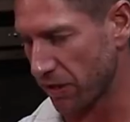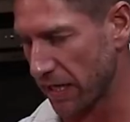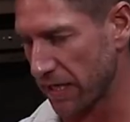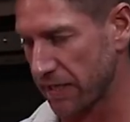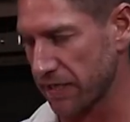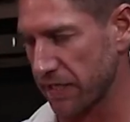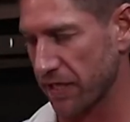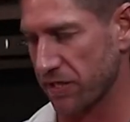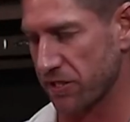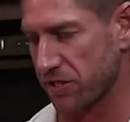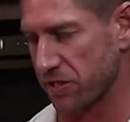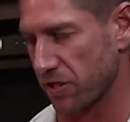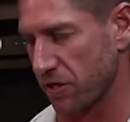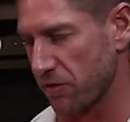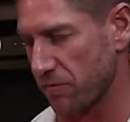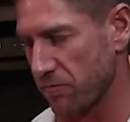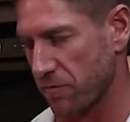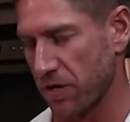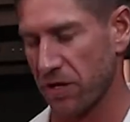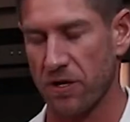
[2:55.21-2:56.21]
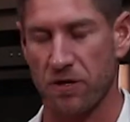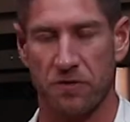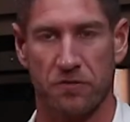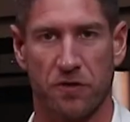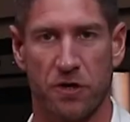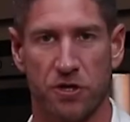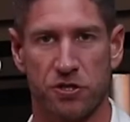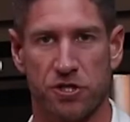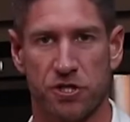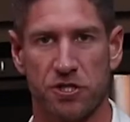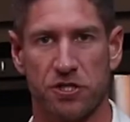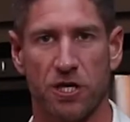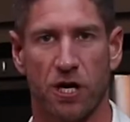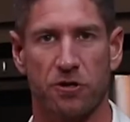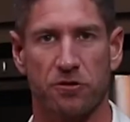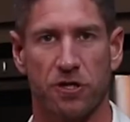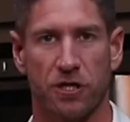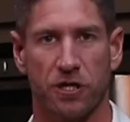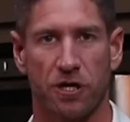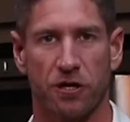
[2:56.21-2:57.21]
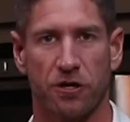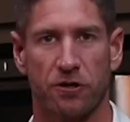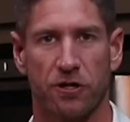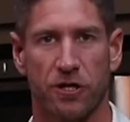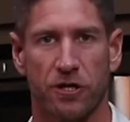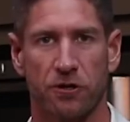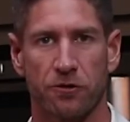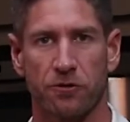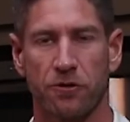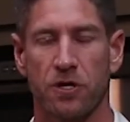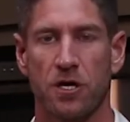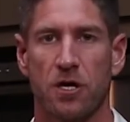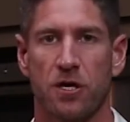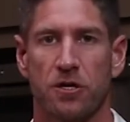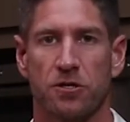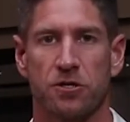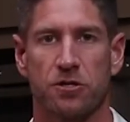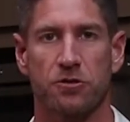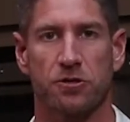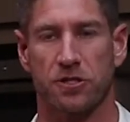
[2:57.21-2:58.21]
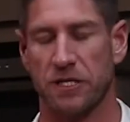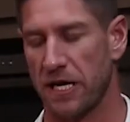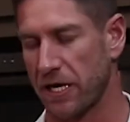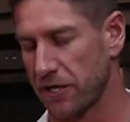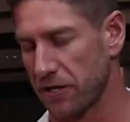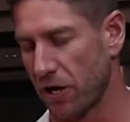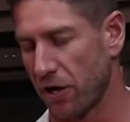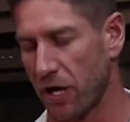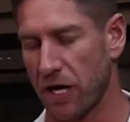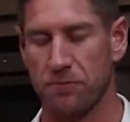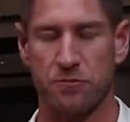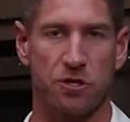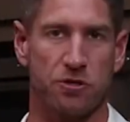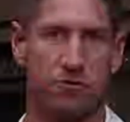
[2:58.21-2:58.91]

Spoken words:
I get some virgin coconut oil. Now, I'm